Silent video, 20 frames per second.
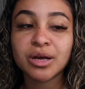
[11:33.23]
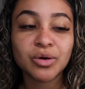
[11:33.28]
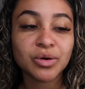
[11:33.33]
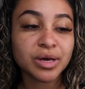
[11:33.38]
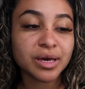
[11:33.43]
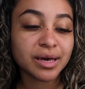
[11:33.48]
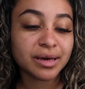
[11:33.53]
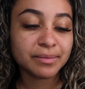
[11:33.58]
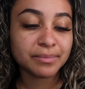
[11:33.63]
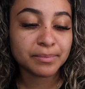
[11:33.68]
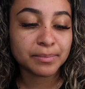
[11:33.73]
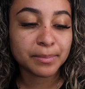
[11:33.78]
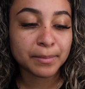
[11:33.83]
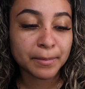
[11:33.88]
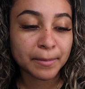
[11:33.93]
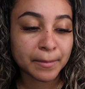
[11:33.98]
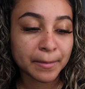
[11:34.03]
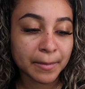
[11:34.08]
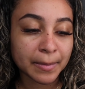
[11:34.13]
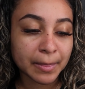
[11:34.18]
Okay.
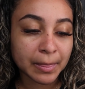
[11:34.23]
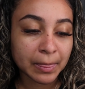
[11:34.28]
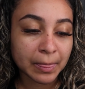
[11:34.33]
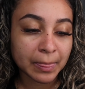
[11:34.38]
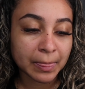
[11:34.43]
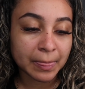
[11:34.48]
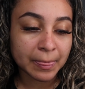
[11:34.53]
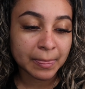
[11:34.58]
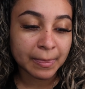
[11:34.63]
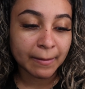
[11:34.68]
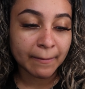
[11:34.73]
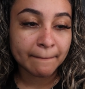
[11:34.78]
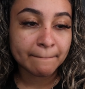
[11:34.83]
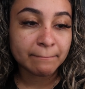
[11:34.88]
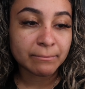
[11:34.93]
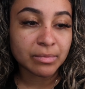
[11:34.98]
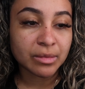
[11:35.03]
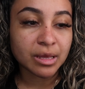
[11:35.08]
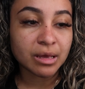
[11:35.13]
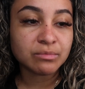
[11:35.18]

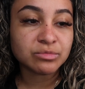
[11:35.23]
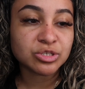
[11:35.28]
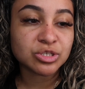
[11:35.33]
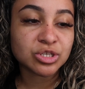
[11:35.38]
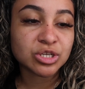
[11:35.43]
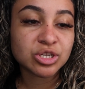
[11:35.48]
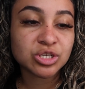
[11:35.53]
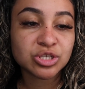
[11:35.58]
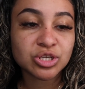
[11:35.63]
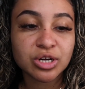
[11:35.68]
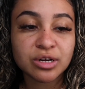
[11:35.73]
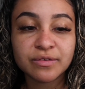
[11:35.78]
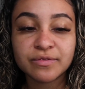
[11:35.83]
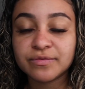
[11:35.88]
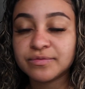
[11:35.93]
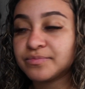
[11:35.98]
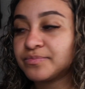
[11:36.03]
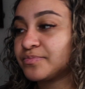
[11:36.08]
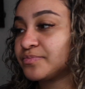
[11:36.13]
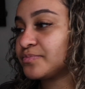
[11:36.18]
I'm just gonna start.
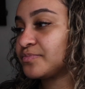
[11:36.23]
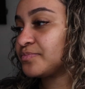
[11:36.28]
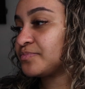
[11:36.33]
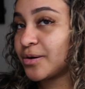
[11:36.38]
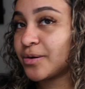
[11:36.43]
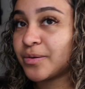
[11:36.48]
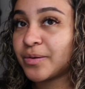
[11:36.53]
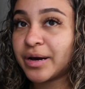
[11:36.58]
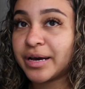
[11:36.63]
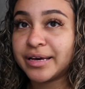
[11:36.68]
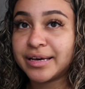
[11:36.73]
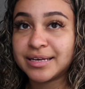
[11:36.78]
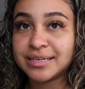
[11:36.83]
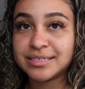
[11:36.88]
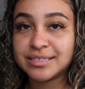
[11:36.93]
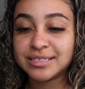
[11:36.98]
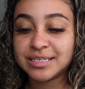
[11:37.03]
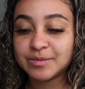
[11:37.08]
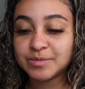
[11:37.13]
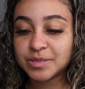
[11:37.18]
So I
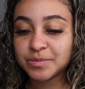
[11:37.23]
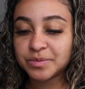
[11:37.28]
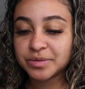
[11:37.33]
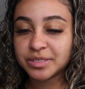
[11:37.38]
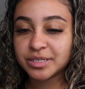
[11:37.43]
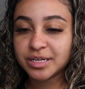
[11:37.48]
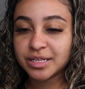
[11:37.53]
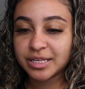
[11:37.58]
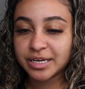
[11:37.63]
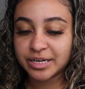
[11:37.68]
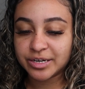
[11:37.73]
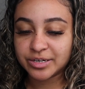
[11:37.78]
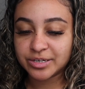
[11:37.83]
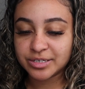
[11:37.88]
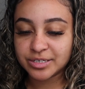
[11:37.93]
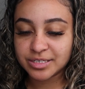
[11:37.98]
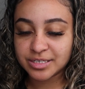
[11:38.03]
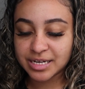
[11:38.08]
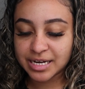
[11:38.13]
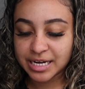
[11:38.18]
guess it's time to put the
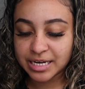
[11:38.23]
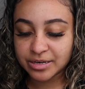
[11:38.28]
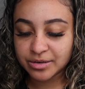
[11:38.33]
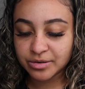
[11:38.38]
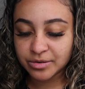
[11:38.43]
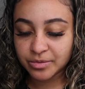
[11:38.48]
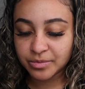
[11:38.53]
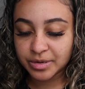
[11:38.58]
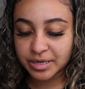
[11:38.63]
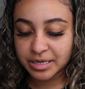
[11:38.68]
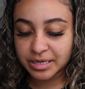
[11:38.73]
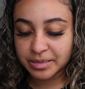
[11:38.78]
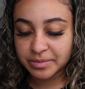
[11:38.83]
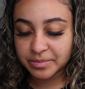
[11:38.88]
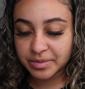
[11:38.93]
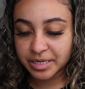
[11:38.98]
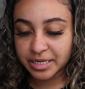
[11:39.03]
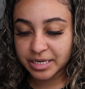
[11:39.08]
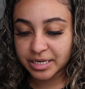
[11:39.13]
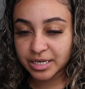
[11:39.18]
liners. I don't know why I'm
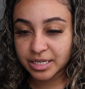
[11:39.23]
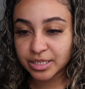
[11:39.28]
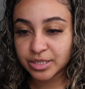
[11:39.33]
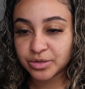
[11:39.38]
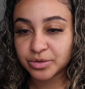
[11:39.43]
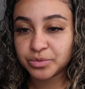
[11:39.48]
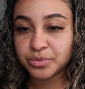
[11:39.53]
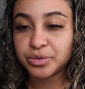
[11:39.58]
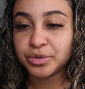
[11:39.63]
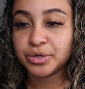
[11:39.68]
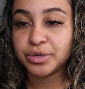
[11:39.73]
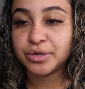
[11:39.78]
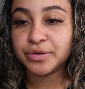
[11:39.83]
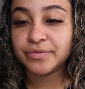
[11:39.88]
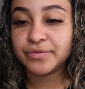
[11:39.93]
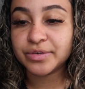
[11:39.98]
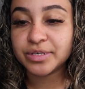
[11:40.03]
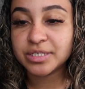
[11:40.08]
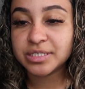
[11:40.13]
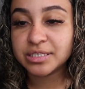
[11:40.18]
like a little
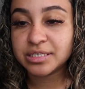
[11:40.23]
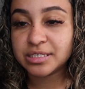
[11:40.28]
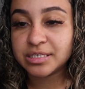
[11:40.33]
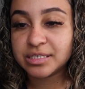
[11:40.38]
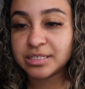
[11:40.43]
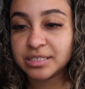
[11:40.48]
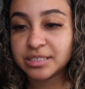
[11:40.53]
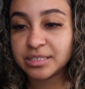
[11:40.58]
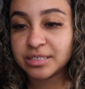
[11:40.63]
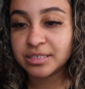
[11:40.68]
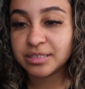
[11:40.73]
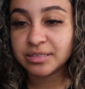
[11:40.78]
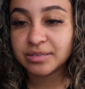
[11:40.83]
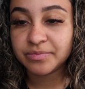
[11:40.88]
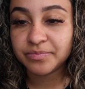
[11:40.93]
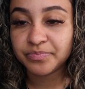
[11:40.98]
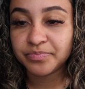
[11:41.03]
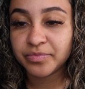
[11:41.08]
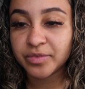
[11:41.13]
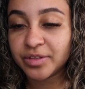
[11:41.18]
nervous.
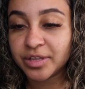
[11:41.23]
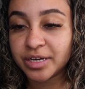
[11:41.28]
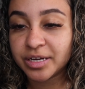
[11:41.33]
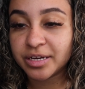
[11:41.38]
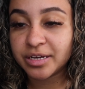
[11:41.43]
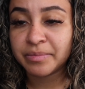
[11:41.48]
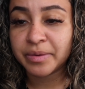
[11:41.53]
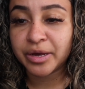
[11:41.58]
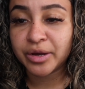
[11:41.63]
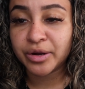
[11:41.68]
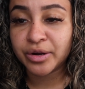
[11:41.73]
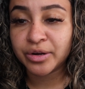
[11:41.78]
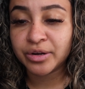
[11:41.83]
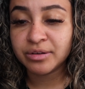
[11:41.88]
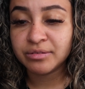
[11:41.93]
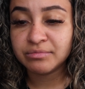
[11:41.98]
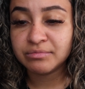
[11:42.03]
I feel like it might hurt.